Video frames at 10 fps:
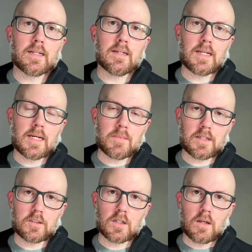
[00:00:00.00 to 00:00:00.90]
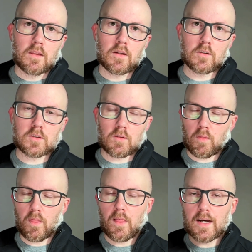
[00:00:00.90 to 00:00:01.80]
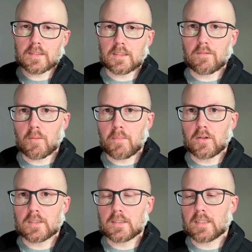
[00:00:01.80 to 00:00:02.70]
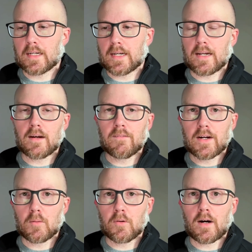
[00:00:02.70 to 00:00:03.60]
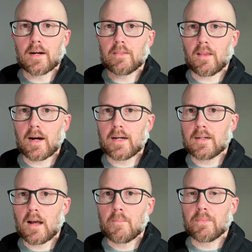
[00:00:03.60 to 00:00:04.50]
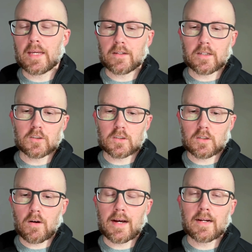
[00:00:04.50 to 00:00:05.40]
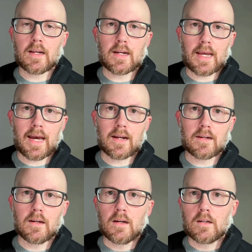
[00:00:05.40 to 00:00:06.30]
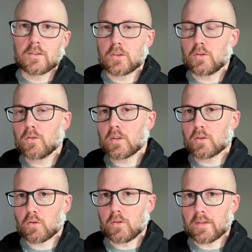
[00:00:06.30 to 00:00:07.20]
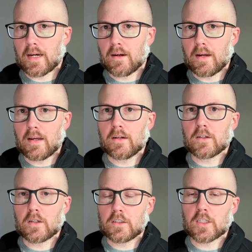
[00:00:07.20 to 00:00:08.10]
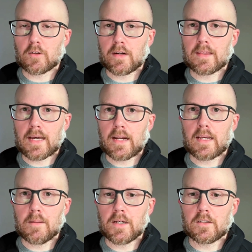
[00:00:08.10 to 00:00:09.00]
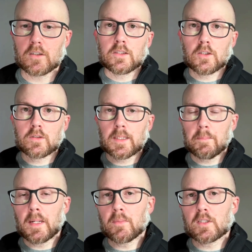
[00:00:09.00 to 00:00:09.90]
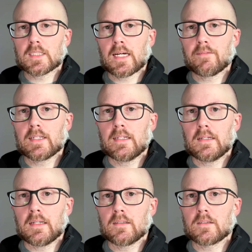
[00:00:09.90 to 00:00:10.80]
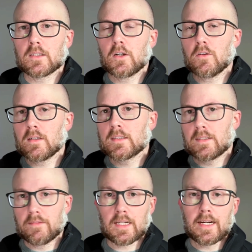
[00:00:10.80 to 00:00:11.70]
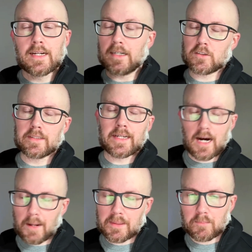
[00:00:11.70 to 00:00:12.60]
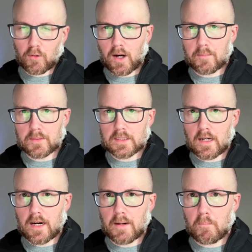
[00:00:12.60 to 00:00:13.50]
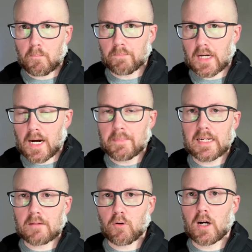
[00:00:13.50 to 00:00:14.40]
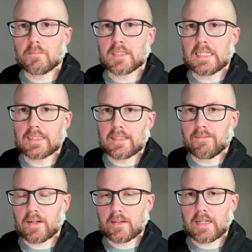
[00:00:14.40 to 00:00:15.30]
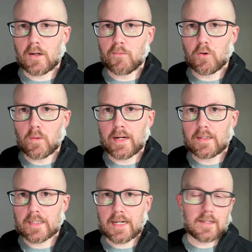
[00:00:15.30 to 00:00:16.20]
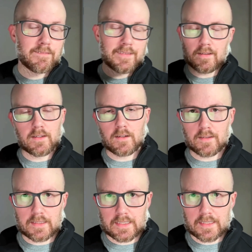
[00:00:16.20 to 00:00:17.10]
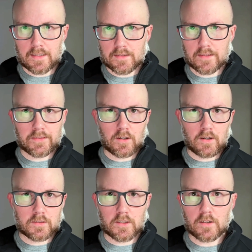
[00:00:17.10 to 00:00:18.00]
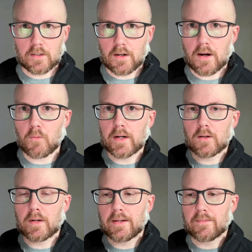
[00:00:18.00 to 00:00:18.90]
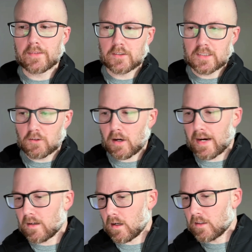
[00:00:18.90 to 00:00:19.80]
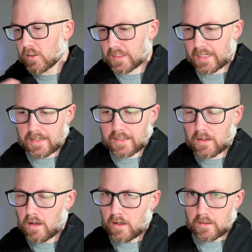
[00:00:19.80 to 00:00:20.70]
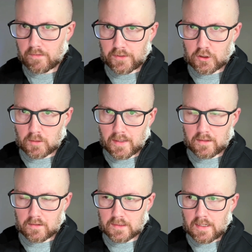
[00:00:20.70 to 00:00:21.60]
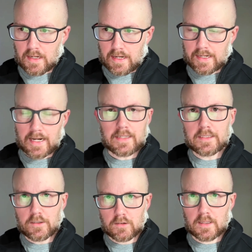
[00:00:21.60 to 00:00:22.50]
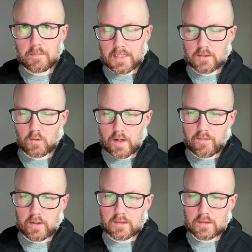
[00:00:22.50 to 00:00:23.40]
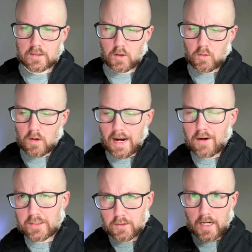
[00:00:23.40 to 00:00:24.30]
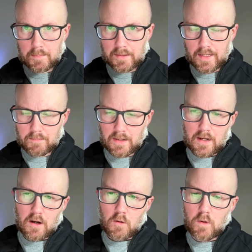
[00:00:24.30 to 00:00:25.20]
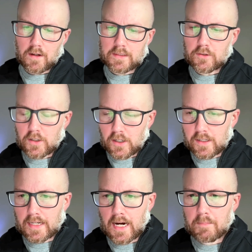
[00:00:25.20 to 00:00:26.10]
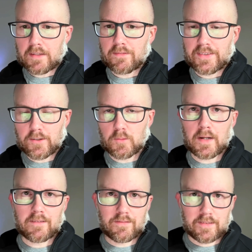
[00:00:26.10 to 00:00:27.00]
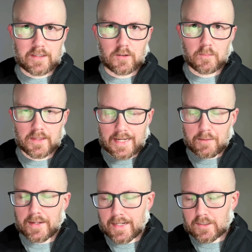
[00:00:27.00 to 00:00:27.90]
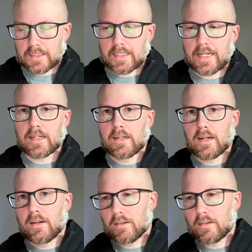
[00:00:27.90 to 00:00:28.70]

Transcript: an image there's lots of different poses again available online that you can just go ahead and add to ControlNet and to generate that image. So tip number seven is to go to Civitai and actually copy prompts. Uh, copying prompts is a very helpful way to kind of fill in all the details if you're uncertain right away, if you're still kind of understanding diffusion models and kind of use them as a reference. So how do you copy them? Well, you could copy field by field, but that would actually take